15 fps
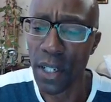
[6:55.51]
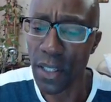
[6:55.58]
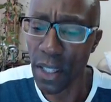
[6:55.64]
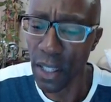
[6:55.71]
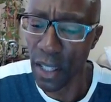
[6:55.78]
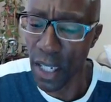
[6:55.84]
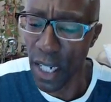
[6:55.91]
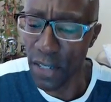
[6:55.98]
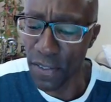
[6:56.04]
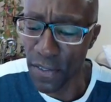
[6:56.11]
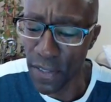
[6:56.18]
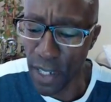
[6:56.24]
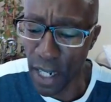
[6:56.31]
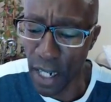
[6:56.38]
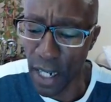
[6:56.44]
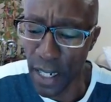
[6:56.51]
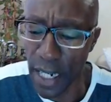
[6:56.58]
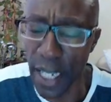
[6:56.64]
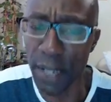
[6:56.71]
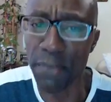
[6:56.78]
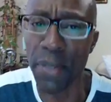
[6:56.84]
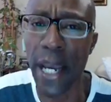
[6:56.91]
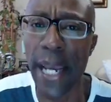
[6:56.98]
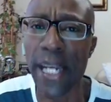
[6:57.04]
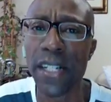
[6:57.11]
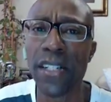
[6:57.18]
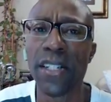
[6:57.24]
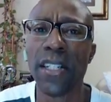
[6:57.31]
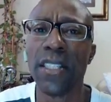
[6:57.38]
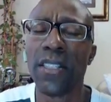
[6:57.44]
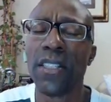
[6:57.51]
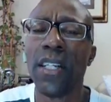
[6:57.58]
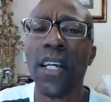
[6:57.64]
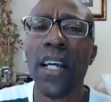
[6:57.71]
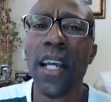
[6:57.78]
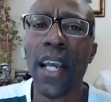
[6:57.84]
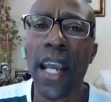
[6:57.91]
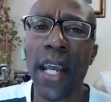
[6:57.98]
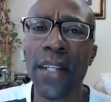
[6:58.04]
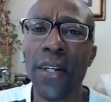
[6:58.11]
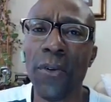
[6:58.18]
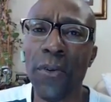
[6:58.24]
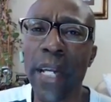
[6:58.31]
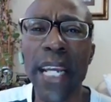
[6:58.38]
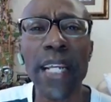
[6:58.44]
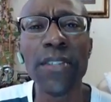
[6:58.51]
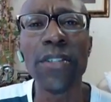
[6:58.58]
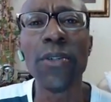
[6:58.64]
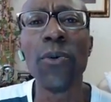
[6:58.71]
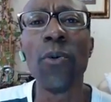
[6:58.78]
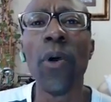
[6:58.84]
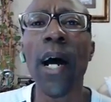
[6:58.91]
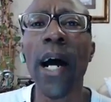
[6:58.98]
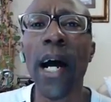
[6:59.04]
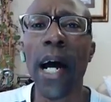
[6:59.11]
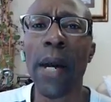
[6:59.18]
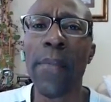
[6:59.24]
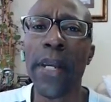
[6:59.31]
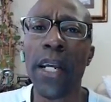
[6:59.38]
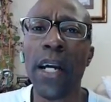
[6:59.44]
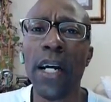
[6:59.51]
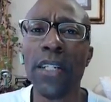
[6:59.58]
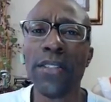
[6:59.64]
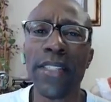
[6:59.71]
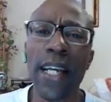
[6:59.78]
The love of God and patience. And the reason why, because